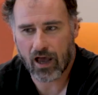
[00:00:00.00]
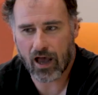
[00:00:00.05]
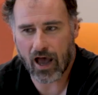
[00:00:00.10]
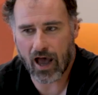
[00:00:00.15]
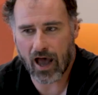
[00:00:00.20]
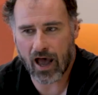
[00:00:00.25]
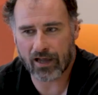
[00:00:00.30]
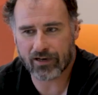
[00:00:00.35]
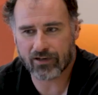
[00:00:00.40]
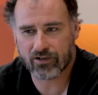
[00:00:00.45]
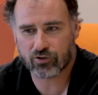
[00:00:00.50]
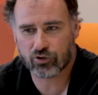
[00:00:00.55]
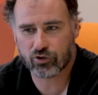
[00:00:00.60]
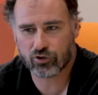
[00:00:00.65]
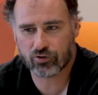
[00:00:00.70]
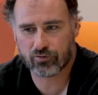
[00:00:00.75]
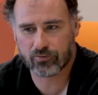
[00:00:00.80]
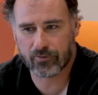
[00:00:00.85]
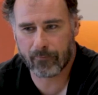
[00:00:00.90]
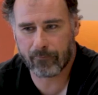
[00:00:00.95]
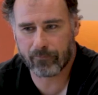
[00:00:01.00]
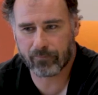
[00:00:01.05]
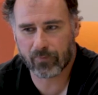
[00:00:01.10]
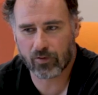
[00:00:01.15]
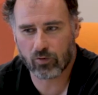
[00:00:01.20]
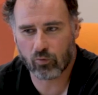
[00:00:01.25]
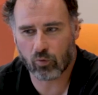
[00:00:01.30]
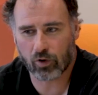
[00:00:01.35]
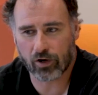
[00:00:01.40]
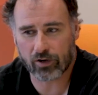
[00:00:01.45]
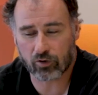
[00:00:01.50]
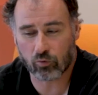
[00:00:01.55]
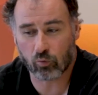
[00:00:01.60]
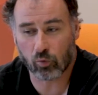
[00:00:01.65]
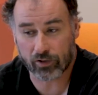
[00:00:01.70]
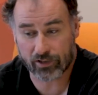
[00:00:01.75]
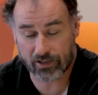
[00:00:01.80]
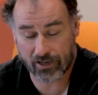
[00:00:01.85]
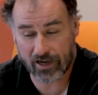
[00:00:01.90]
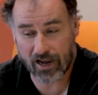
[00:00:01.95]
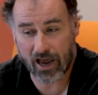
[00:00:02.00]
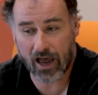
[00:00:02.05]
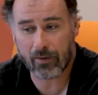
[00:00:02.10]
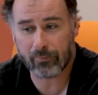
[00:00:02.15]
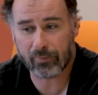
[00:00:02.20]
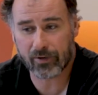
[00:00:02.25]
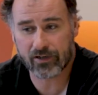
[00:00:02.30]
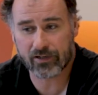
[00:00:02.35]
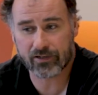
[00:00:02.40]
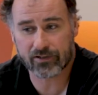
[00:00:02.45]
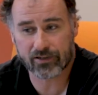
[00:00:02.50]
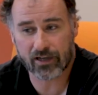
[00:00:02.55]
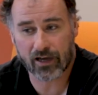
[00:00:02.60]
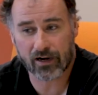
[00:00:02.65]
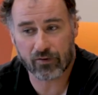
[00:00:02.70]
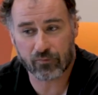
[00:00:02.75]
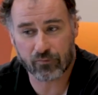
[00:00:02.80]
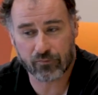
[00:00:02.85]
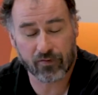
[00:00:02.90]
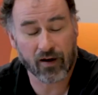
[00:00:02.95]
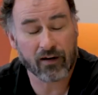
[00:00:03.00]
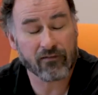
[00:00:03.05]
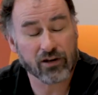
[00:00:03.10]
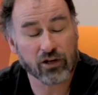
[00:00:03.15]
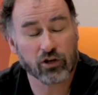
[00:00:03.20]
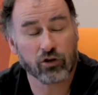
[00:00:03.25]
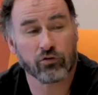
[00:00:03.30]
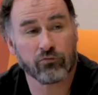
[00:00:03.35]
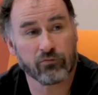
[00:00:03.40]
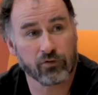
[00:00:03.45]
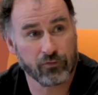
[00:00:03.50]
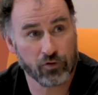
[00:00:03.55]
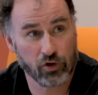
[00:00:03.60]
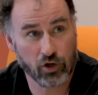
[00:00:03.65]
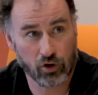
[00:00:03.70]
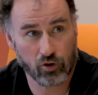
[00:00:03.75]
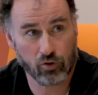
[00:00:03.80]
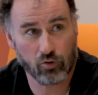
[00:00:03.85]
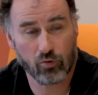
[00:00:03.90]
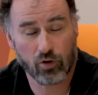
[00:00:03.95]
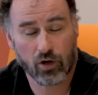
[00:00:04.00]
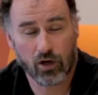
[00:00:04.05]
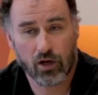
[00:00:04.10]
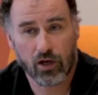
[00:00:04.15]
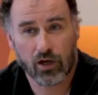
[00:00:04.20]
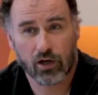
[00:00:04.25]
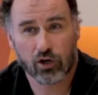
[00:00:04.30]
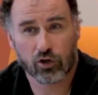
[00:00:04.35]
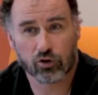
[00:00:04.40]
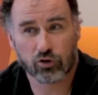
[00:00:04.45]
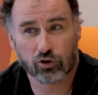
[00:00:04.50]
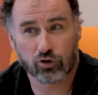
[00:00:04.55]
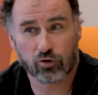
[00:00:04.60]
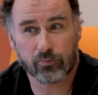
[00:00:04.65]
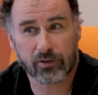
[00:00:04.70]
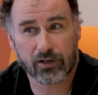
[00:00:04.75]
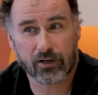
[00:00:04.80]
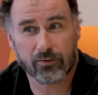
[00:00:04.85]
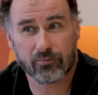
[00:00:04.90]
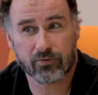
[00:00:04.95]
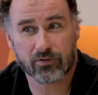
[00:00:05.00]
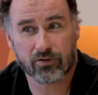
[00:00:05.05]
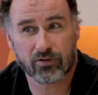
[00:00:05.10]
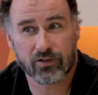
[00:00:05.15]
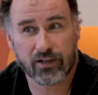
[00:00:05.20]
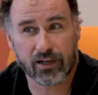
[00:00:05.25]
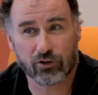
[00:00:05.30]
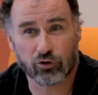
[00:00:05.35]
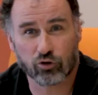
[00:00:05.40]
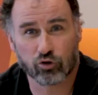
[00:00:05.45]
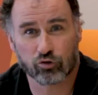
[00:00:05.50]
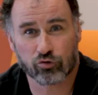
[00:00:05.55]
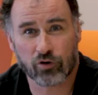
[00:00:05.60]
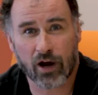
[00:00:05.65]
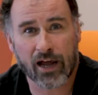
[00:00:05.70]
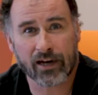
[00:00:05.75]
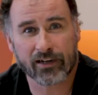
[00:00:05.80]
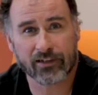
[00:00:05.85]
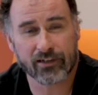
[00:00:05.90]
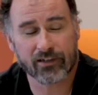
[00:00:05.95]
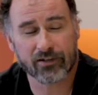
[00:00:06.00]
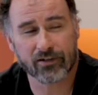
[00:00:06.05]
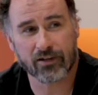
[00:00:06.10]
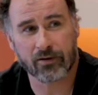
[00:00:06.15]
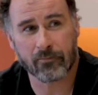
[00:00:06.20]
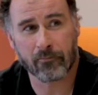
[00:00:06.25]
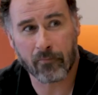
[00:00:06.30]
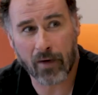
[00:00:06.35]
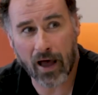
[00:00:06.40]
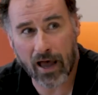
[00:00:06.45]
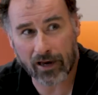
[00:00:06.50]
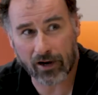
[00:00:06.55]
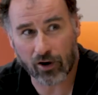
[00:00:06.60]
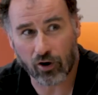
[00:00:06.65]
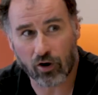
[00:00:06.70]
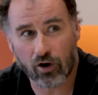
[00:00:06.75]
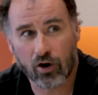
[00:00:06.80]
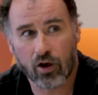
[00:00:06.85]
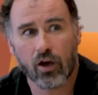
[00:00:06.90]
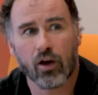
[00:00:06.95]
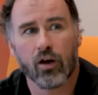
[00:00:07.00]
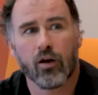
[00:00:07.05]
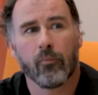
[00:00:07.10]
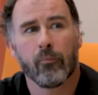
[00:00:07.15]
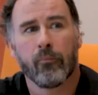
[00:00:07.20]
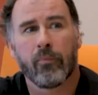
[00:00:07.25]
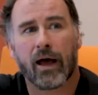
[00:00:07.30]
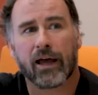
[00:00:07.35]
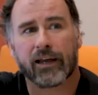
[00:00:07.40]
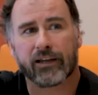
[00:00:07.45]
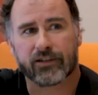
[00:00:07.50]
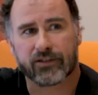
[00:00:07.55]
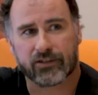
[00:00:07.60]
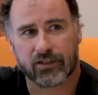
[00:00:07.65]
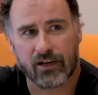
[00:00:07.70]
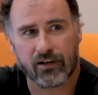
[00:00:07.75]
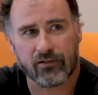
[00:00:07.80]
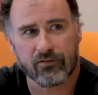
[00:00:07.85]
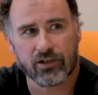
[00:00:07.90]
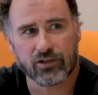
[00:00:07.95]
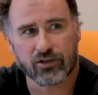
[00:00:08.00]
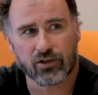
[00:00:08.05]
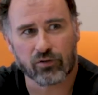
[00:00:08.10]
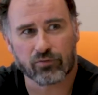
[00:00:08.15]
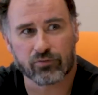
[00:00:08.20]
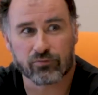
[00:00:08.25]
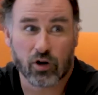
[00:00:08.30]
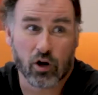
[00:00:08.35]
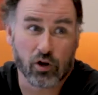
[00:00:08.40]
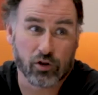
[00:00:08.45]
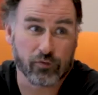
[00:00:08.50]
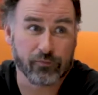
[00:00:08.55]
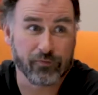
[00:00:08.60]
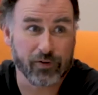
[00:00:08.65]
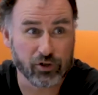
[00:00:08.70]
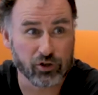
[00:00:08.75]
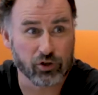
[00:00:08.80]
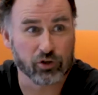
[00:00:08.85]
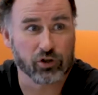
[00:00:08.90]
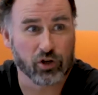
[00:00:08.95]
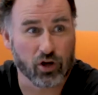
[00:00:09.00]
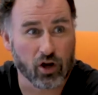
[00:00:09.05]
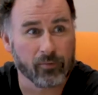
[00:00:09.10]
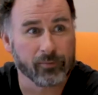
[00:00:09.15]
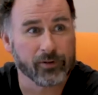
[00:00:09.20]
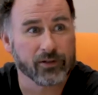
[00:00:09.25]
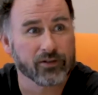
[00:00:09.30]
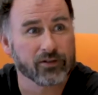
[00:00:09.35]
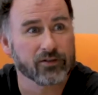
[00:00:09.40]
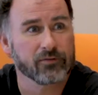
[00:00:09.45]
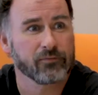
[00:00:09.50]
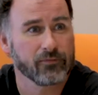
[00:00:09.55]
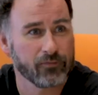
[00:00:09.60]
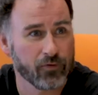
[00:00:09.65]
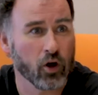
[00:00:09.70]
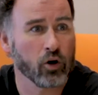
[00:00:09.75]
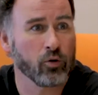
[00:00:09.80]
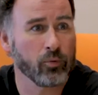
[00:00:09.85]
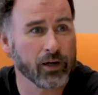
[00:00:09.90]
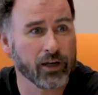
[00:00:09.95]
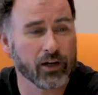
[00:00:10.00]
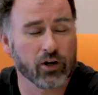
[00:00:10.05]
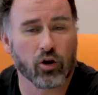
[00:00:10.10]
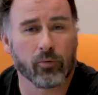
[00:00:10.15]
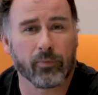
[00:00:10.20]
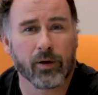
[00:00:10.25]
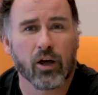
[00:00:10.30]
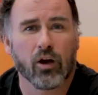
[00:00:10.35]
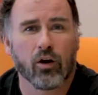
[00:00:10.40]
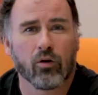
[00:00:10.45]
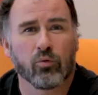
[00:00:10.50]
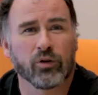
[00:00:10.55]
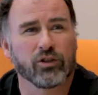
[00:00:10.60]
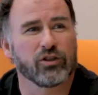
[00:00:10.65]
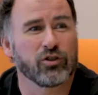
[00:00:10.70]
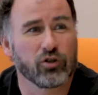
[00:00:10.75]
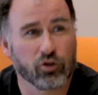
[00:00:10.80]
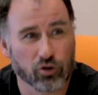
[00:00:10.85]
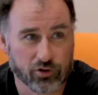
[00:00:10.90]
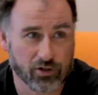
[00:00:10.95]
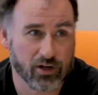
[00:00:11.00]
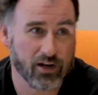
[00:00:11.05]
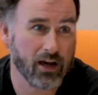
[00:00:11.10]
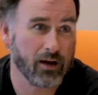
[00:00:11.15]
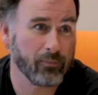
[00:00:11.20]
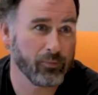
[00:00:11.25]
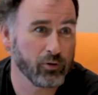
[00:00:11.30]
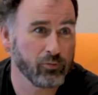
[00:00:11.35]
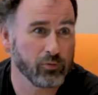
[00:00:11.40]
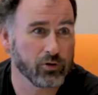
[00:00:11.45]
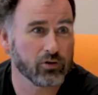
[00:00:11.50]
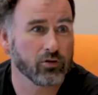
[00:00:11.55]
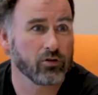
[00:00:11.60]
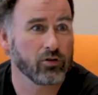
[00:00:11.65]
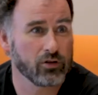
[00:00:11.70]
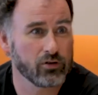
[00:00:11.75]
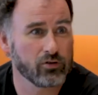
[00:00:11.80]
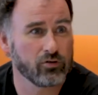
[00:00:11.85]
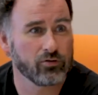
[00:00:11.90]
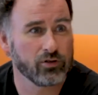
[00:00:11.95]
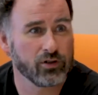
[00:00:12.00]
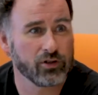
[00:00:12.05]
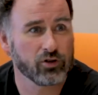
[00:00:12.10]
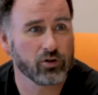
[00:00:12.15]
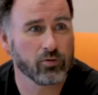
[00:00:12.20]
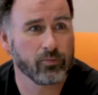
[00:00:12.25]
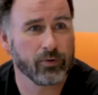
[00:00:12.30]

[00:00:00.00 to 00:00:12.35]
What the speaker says: and what can happen is that a very good review can sometimes get dragged into the mire by a series of rather vicious comments following it up, which doesn't happen with sort of traditional